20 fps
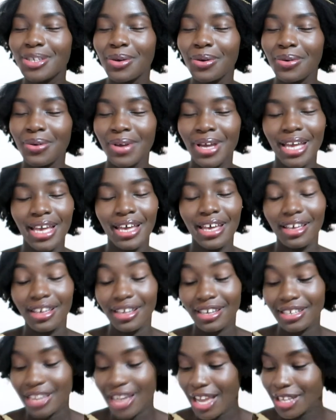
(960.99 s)
so,
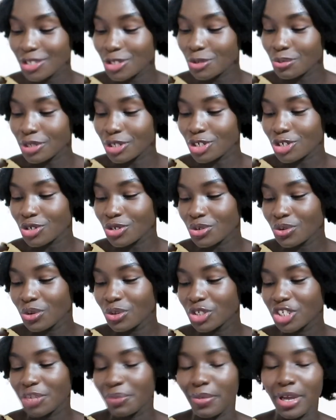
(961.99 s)
it has to be true.
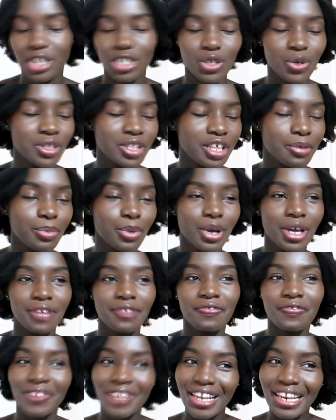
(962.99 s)
She mentioned the
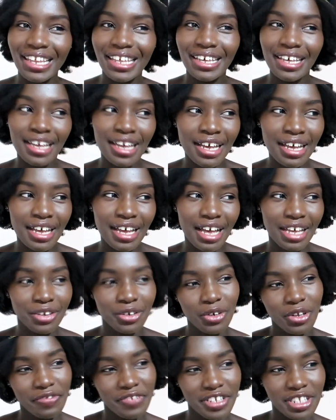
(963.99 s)
bougainvillea. I
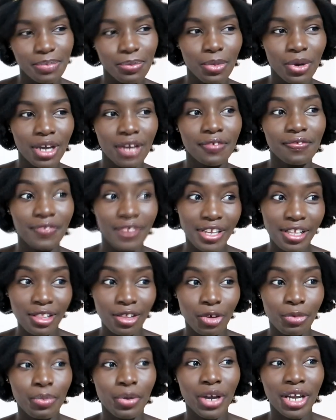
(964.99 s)
don't know if it's
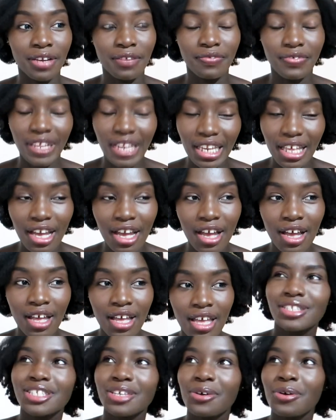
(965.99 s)
bougainville or bougainvillea.
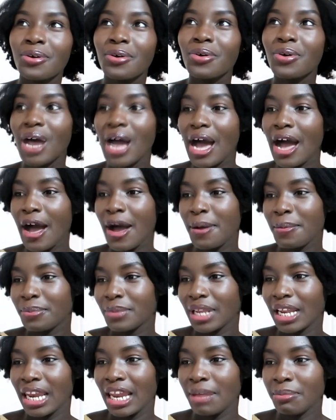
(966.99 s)
So
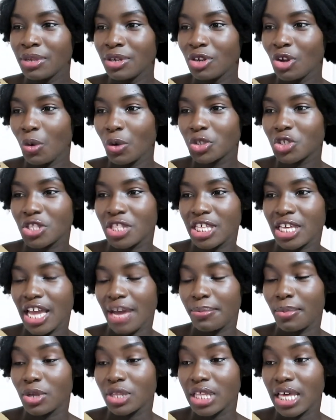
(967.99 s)
let me know what you think
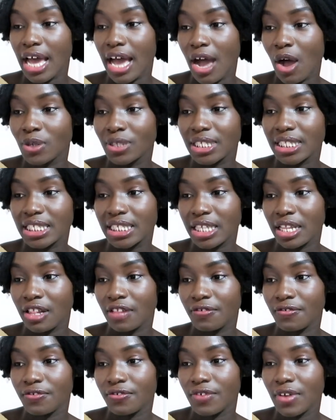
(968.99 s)
about the house itself.